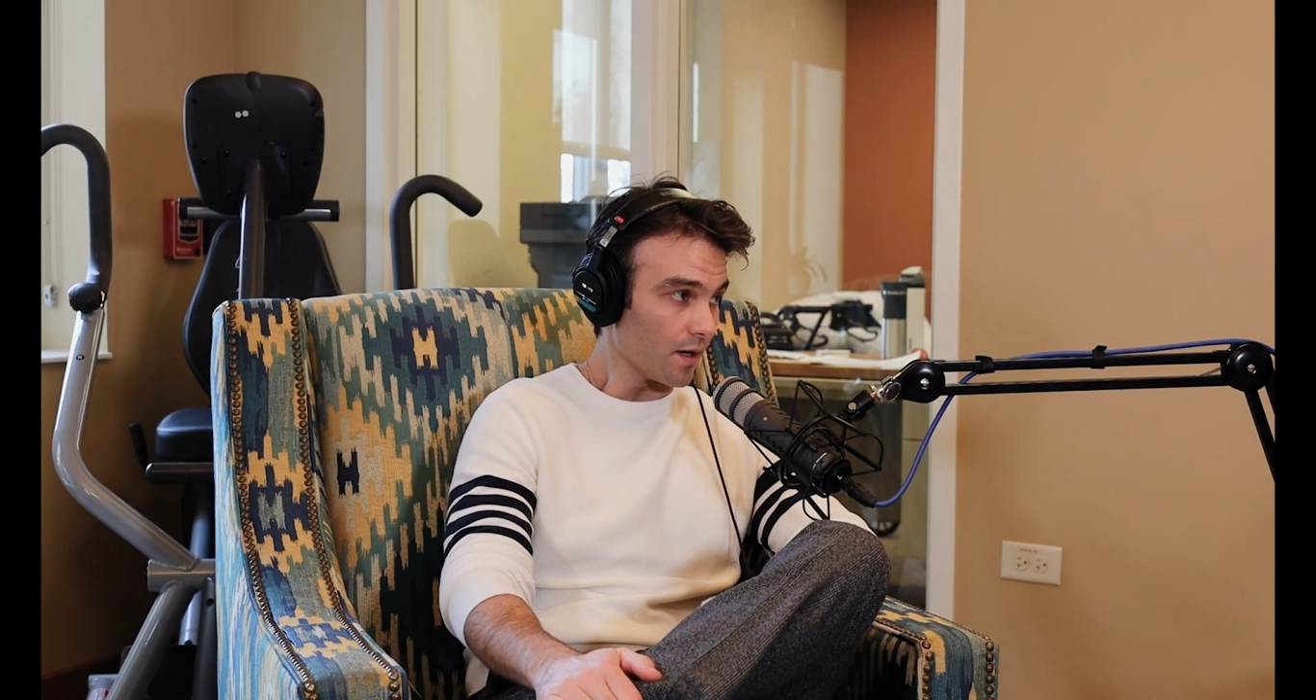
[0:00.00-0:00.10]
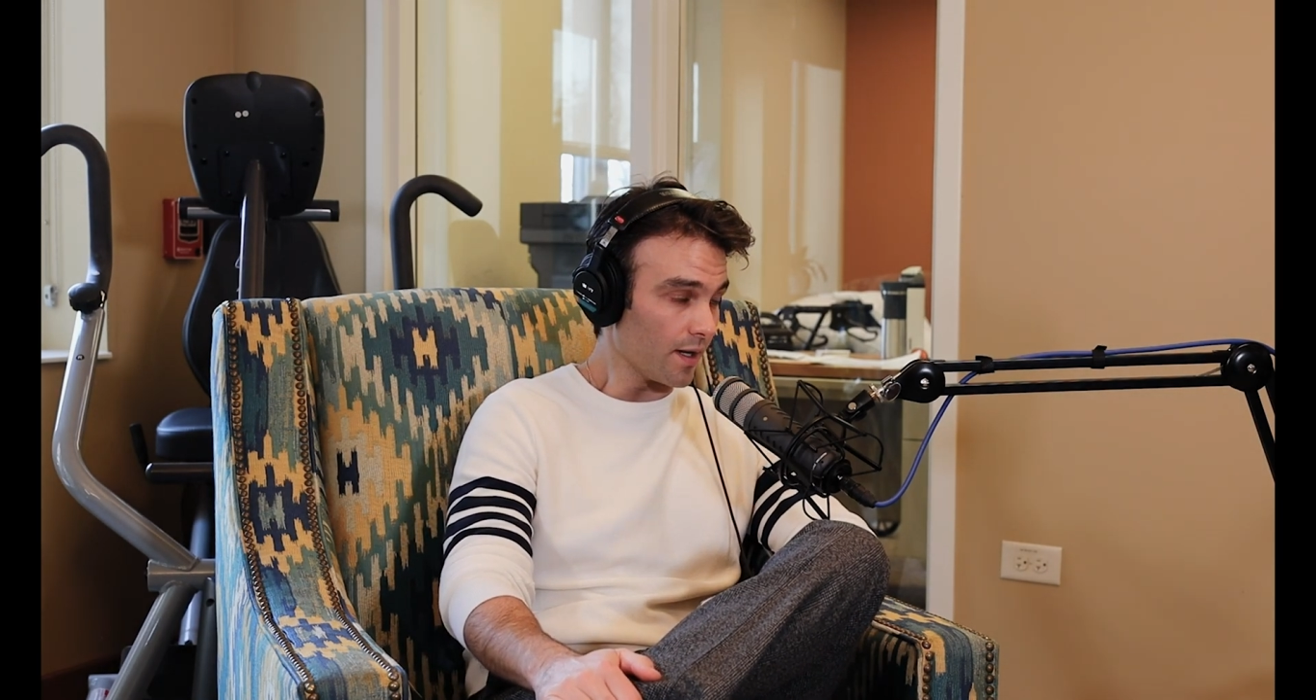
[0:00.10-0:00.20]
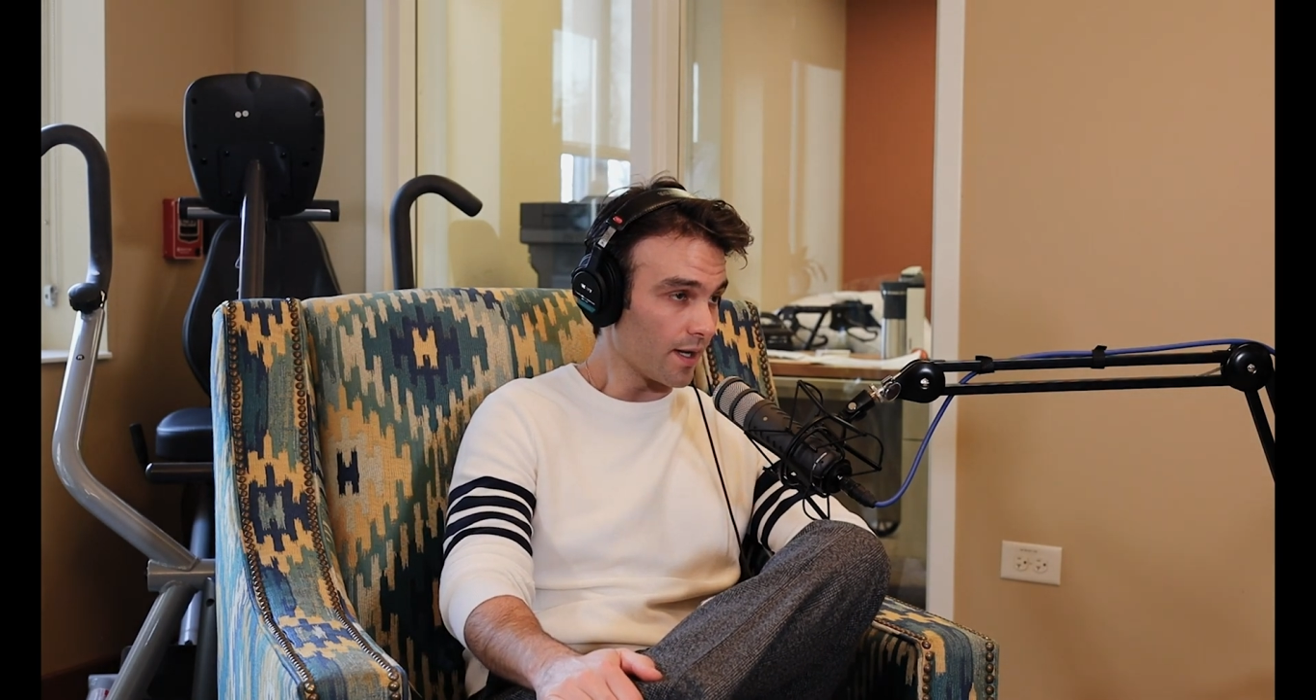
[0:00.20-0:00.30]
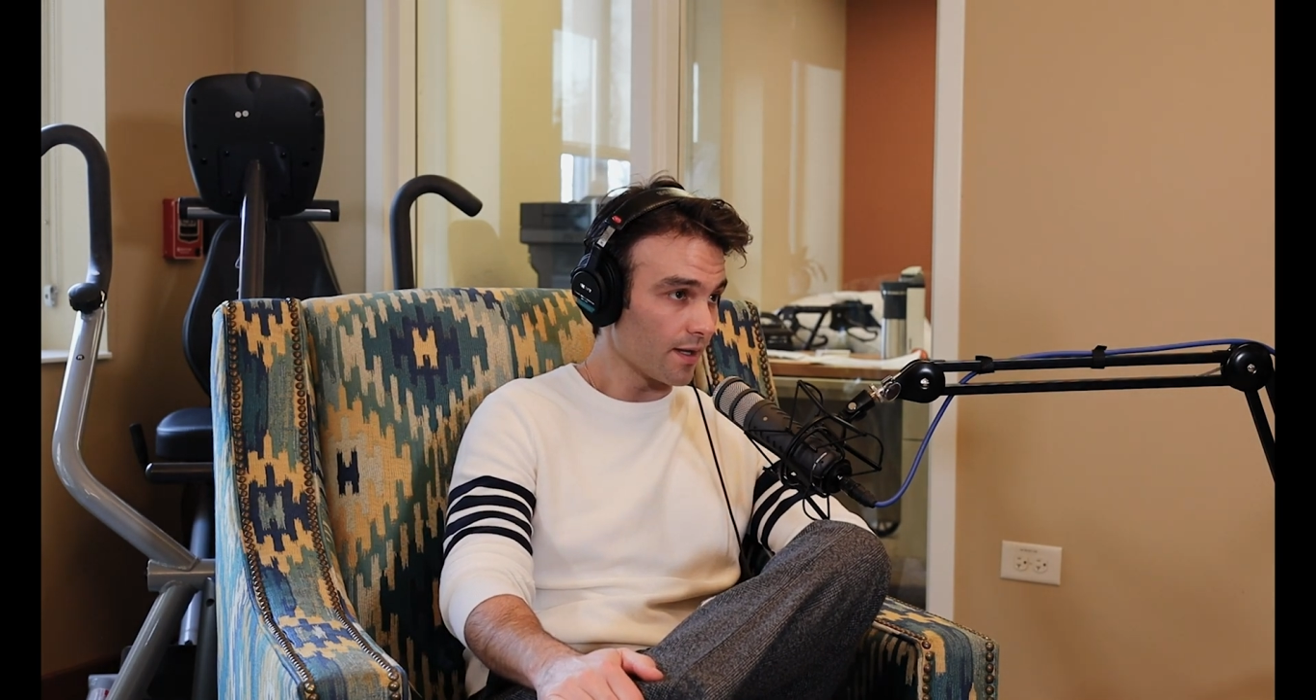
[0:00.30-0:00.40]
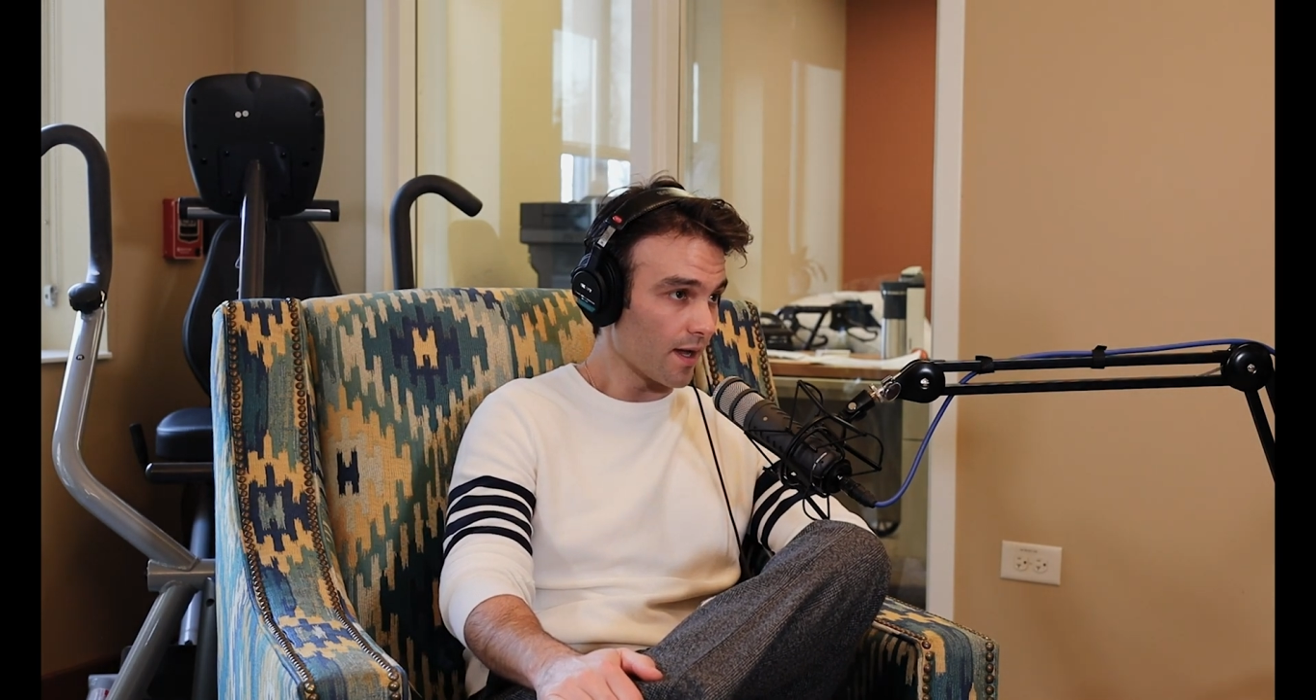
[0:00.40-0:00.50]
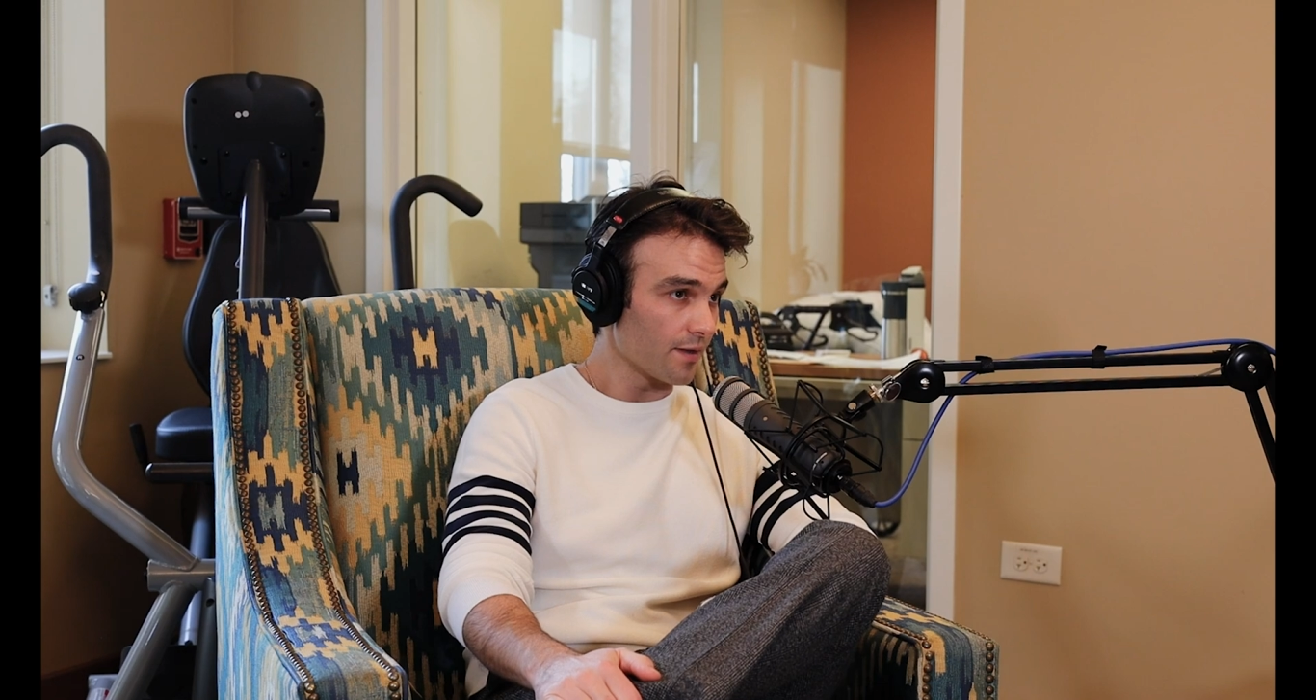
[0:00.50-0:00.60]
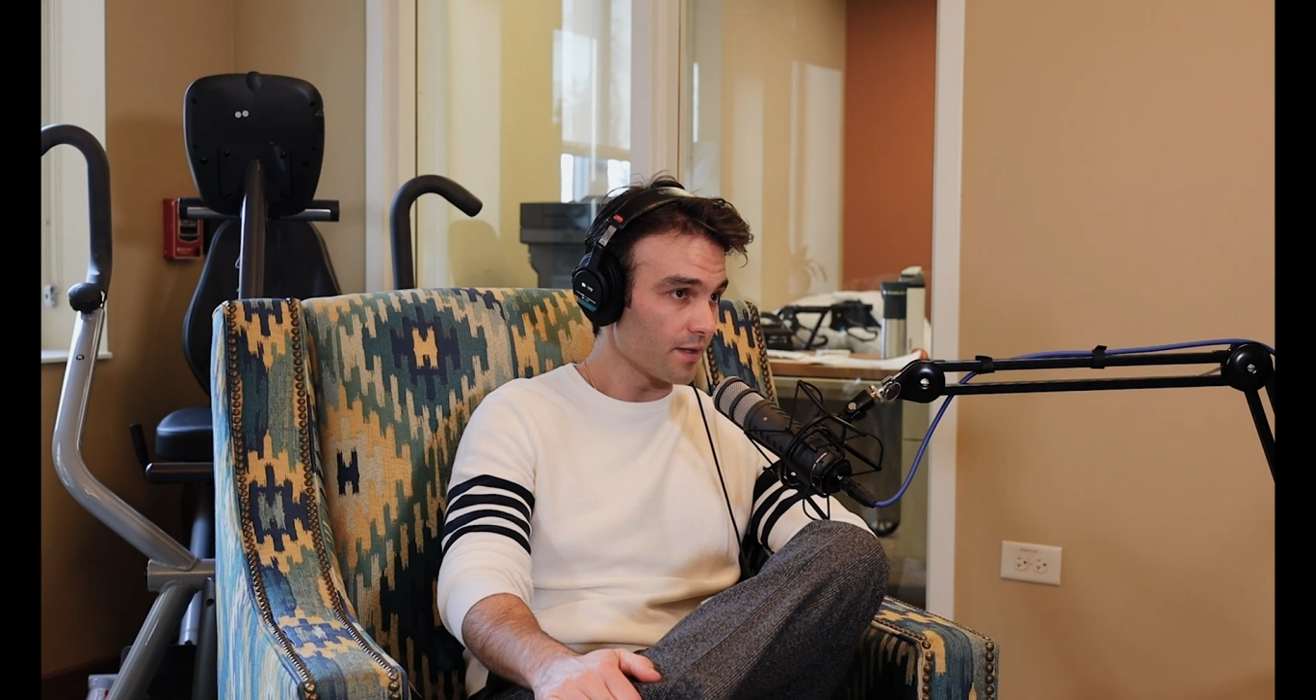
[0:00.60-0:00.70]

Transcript: And I